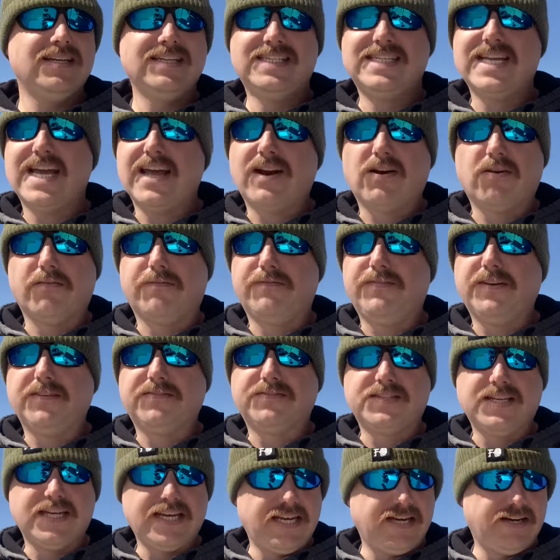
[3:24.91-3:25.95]
10 or
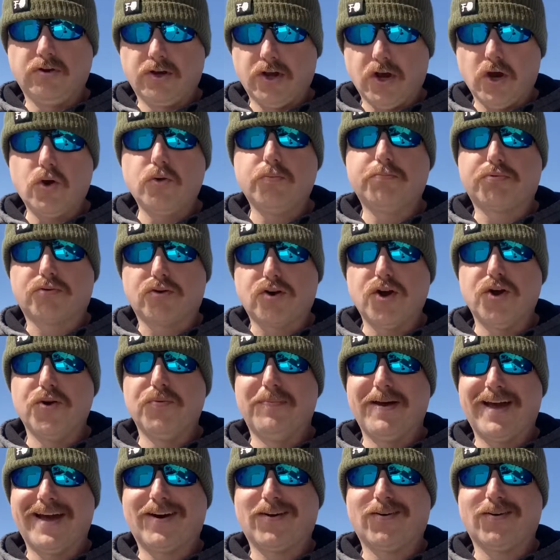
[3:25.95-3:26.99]
15 GoPro
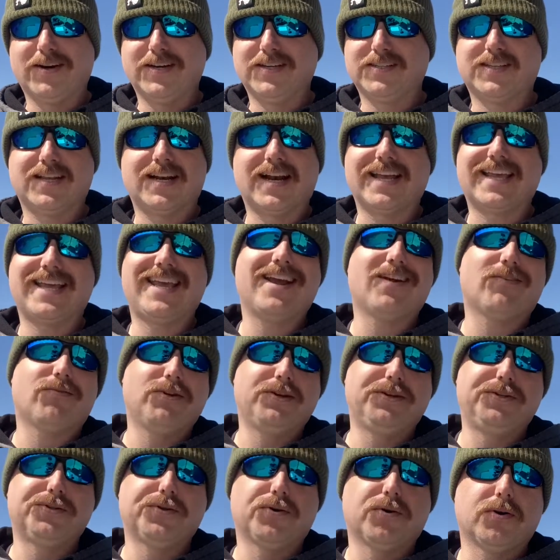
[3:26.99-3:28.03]
batteries that I can't
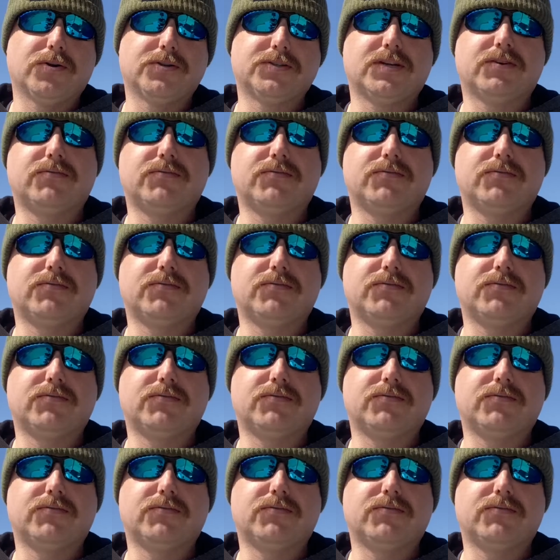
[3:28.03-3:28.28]
recharge.